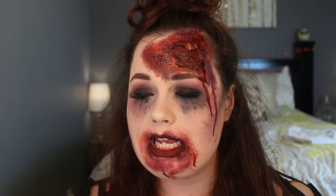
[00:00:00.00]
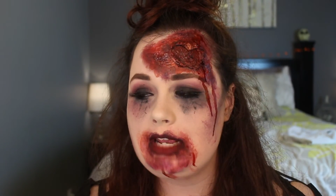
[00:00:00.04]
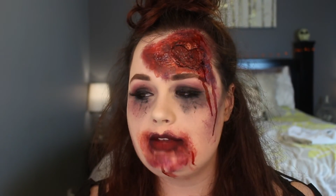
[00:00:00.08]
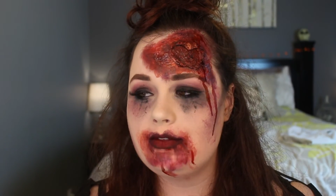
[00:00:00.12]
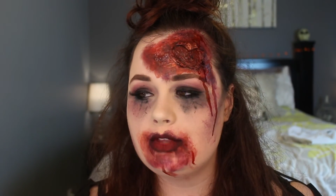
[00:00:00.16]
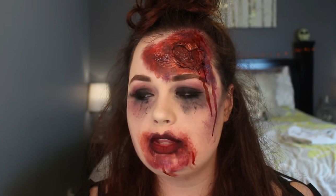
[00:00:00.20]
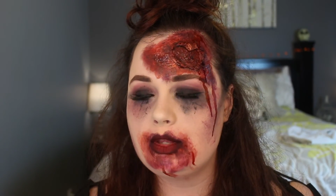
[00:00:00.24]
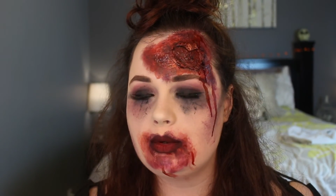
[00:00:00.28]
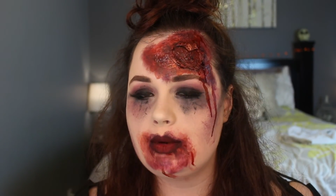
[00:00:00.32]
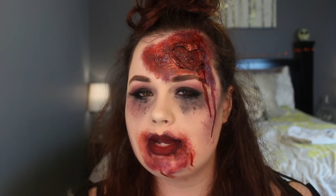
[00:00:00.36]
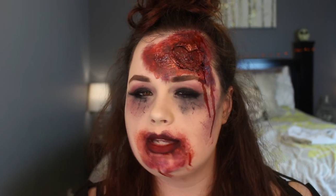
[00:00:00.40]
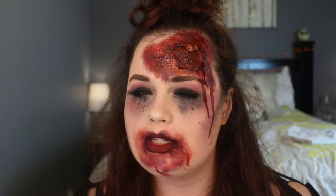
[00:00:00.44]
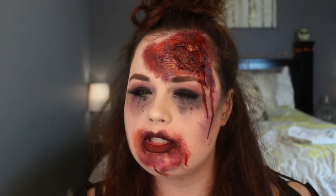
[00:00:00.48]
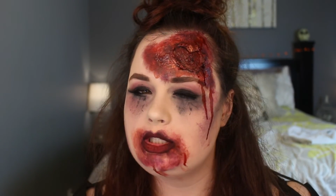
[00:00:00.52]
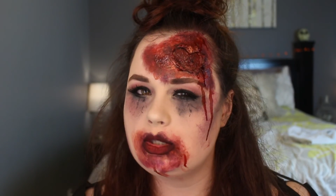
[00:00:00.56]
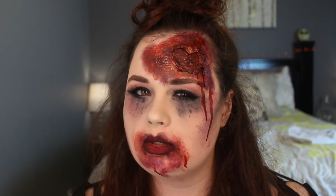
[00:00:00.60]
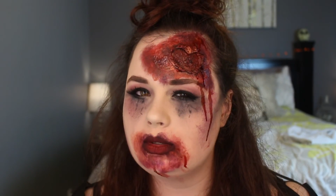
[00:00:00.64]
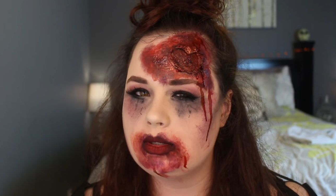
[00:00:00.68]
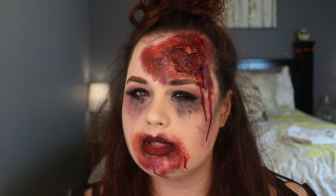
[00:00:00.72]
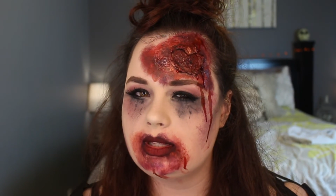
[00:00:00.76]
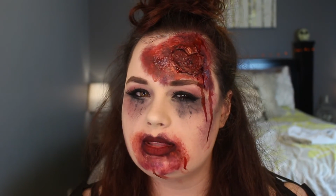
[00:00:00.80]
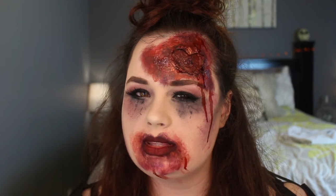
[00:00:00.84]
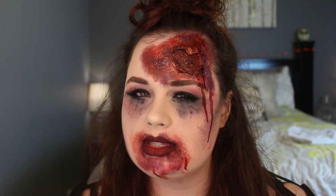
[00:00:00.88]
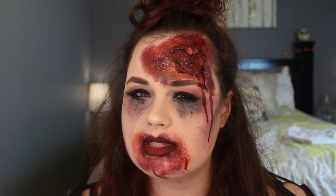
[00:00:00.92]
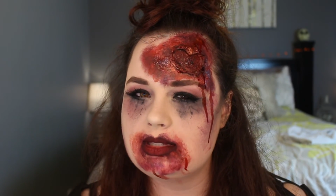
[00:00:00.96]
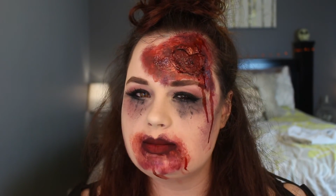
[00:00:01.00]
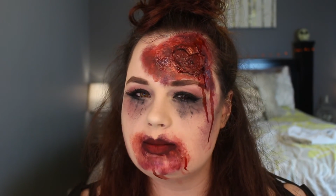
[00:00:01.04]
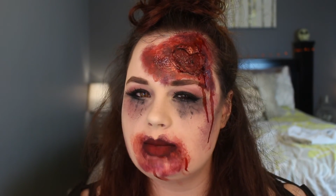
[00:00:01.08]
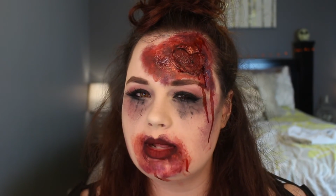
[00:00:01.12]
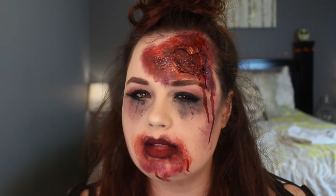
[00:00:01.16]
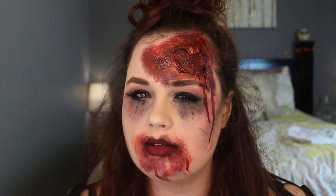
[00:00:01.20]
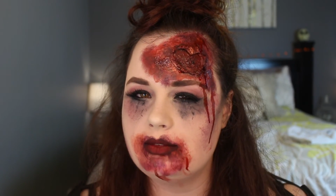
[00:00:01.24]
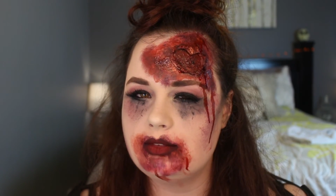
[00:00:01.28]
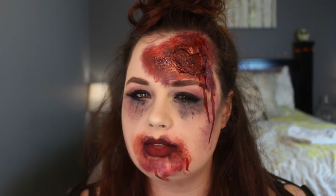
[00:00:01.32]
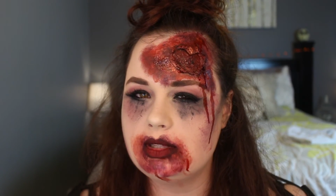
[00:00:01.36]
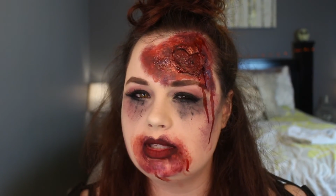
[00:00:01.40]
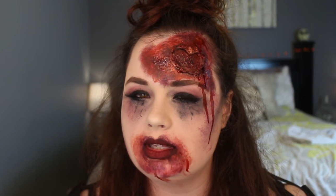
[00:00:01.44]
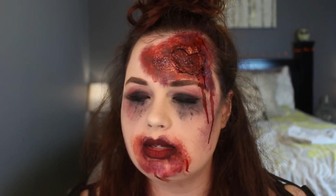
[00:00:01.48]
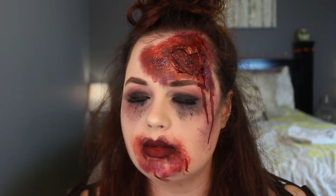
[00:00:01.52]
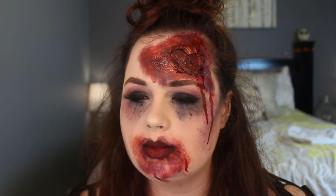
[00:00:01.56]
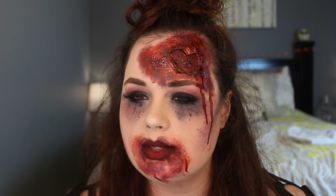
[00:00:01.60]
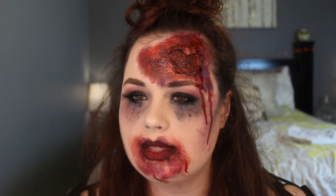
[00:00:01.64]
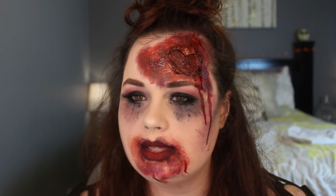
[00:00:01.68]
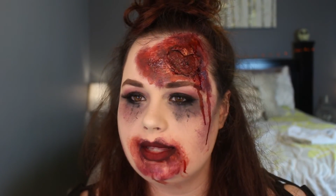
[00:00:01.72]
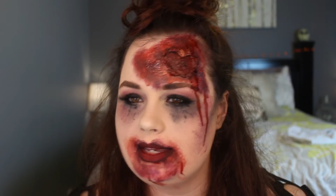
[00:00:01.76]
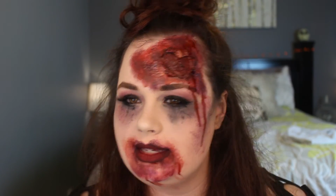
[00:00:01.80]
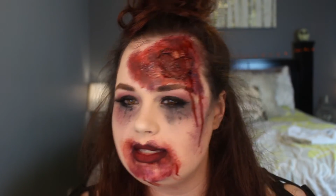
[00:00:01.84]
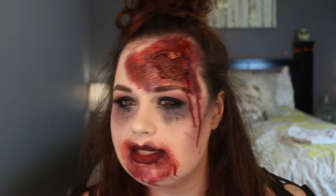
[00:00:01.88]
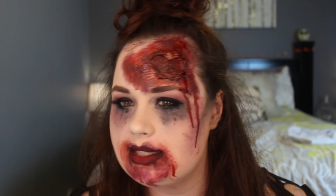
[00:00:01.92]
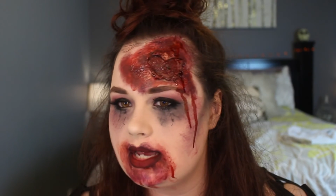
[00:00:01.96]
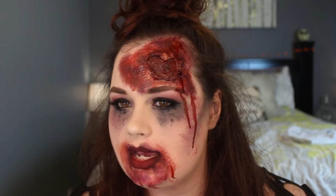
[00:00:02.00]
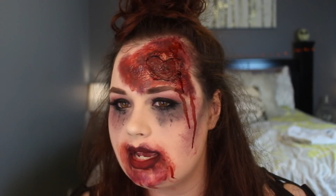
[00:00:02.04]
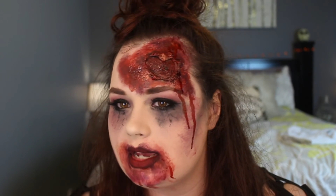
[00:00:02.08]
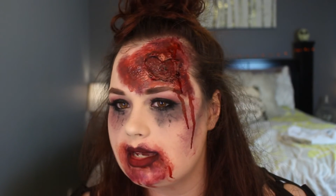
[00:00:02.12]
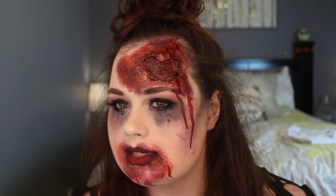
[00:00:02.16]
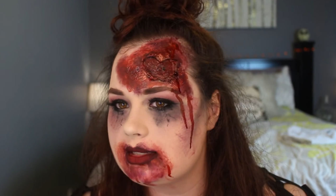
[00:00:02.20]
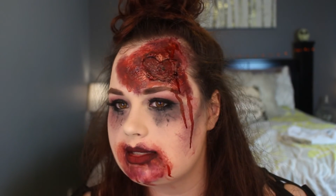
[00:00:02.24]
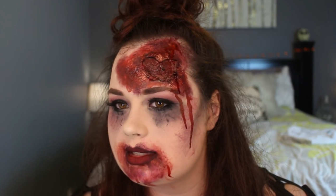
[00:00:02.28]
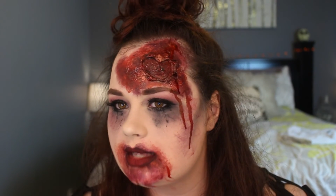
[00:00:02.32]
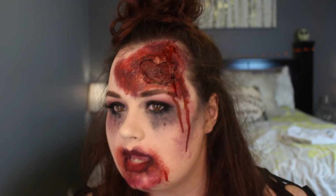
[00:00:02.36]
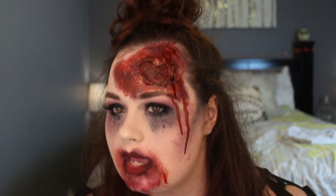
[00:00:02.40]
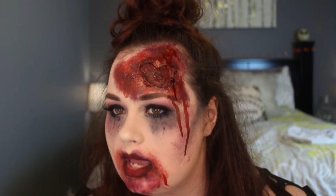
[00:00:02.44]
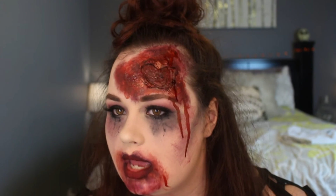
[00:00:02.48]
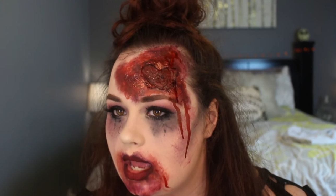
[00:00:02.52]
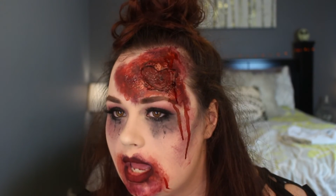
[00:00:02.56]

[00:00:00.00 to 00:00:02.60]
even though I don't like the smell of the liquid latex,